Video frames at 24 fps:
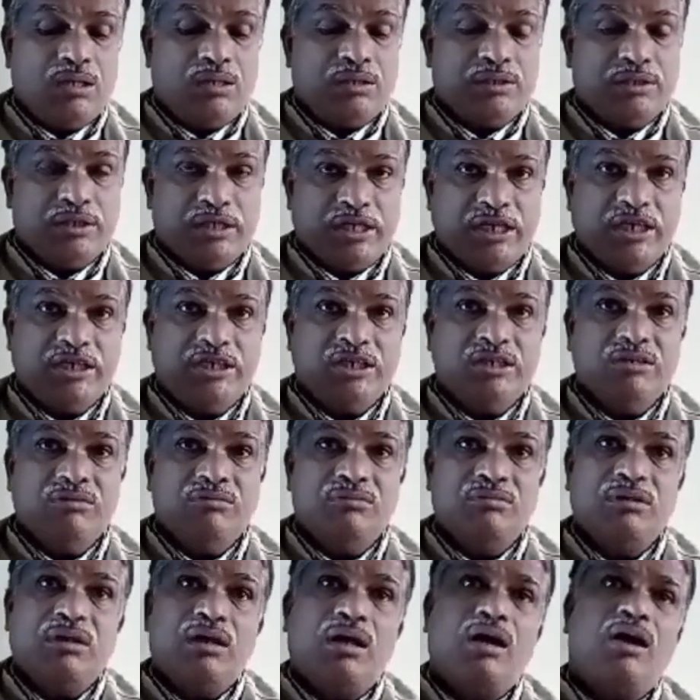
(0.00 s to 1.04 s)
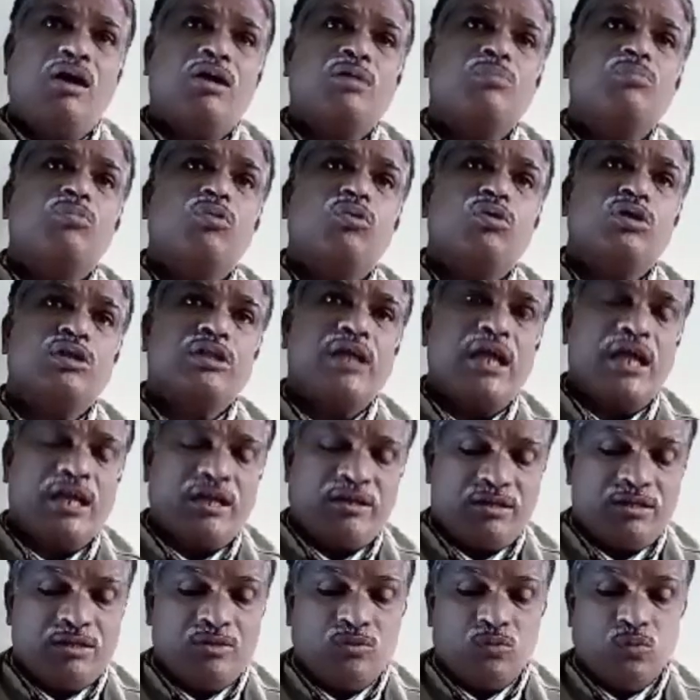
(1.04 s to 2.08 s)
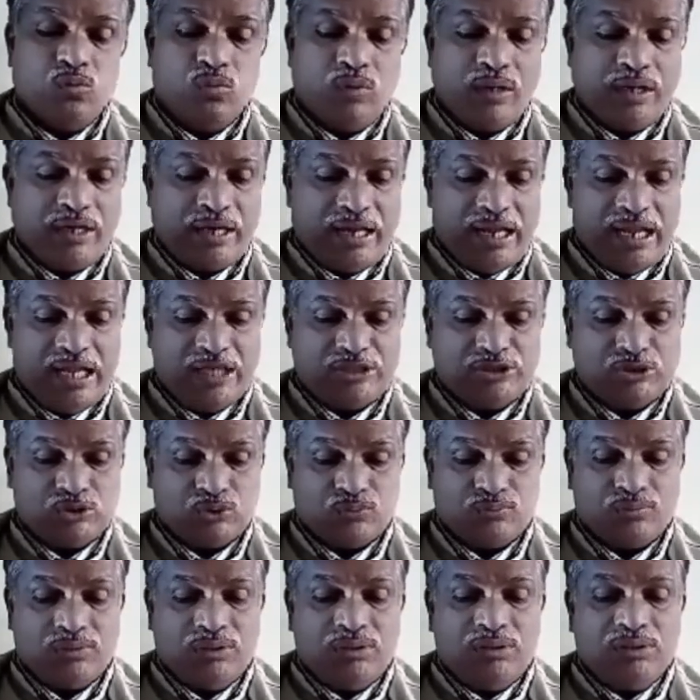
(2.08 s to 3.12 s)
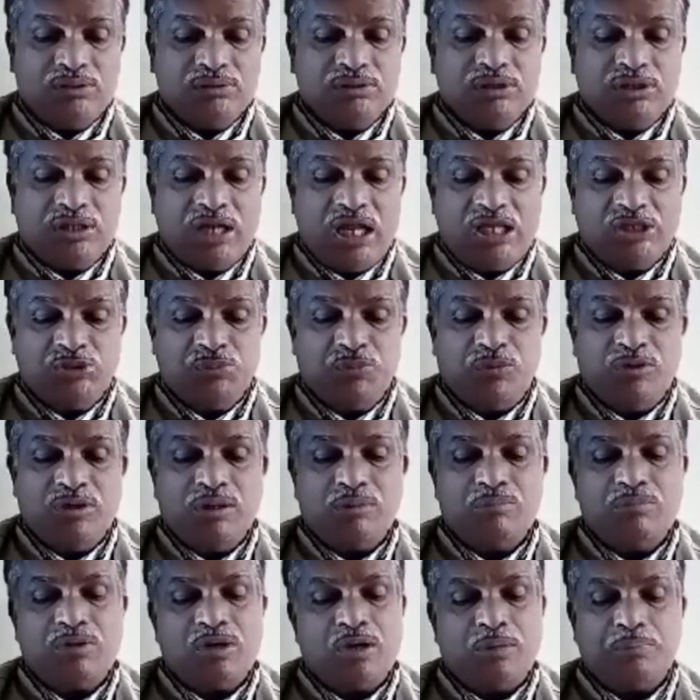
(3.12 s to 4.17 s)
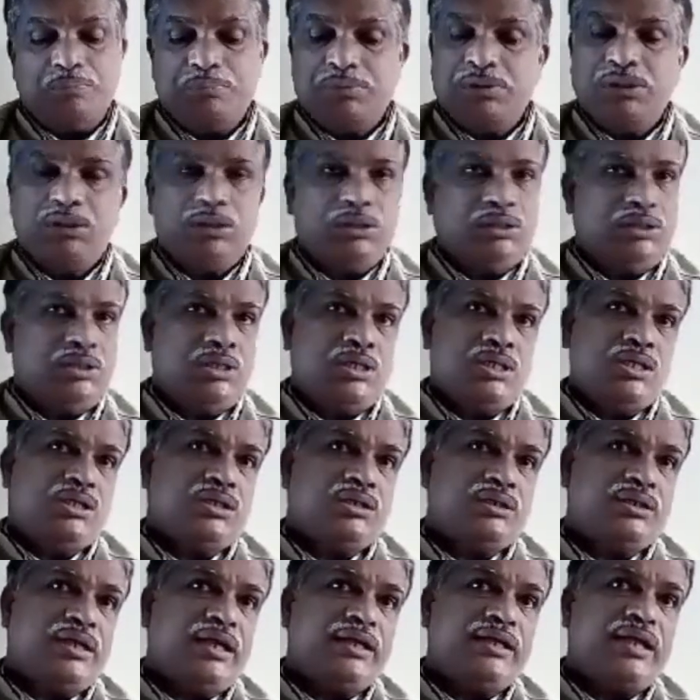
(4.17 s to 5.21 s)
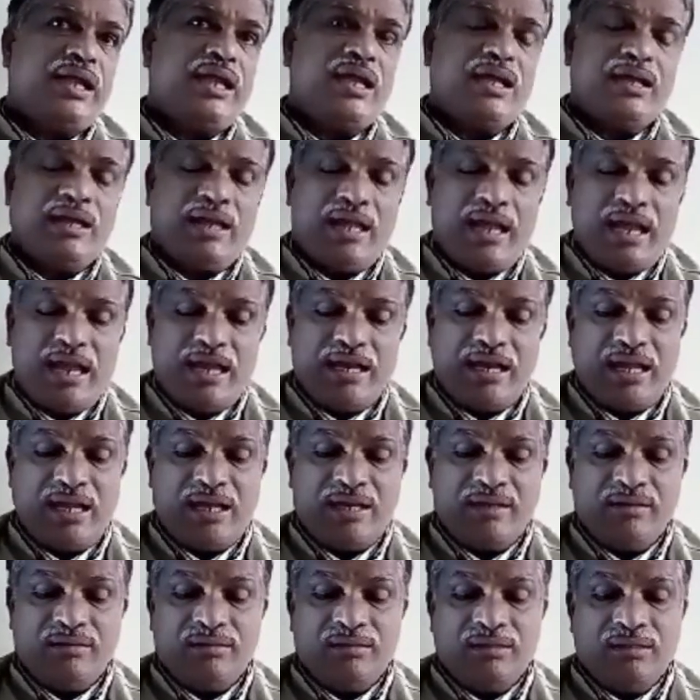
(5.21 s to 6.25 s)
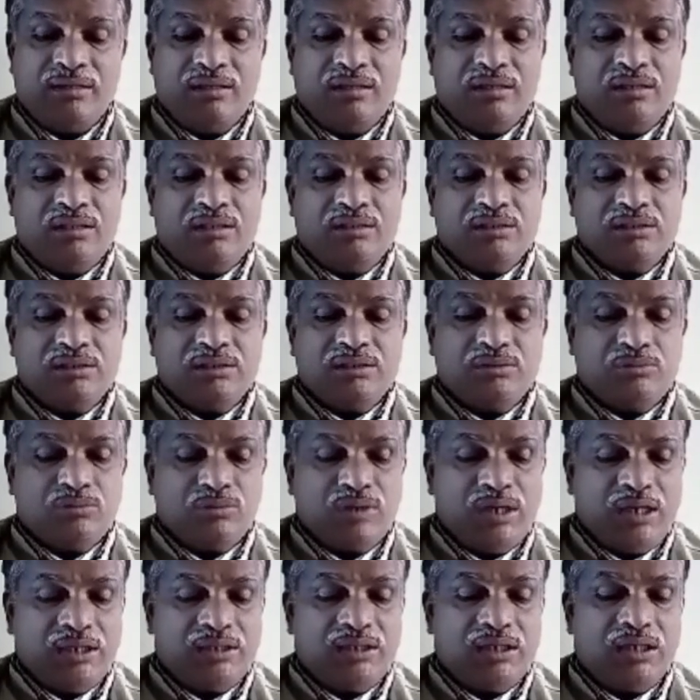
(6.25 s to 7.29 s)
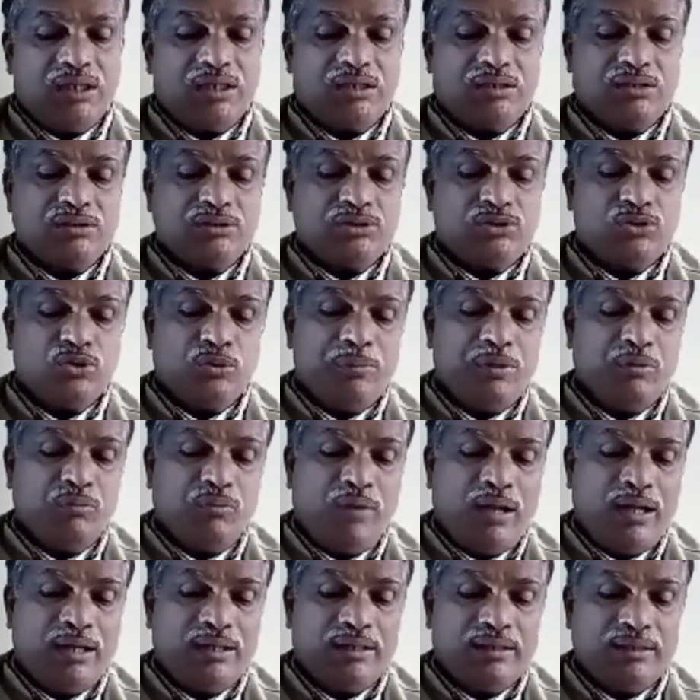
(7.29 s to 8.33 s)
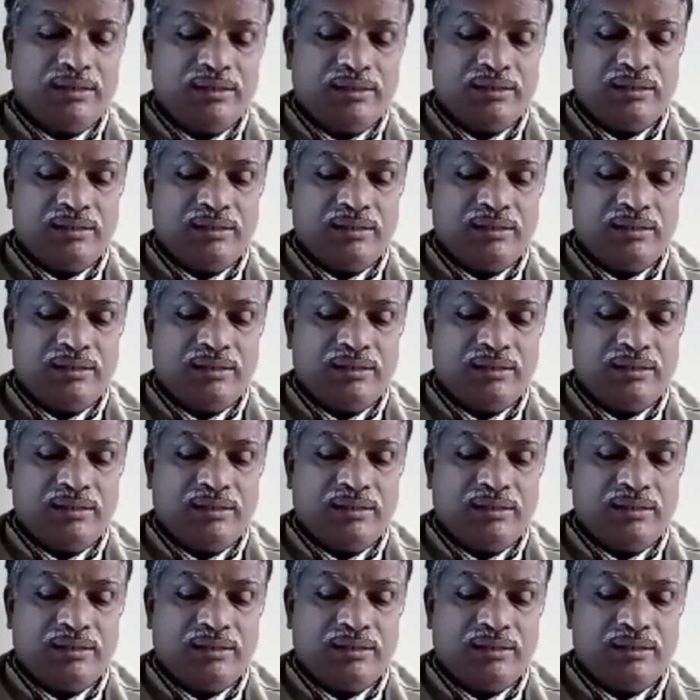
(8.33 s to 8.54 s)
negative or more than 1 also. The transport number of cation, anion together should be 1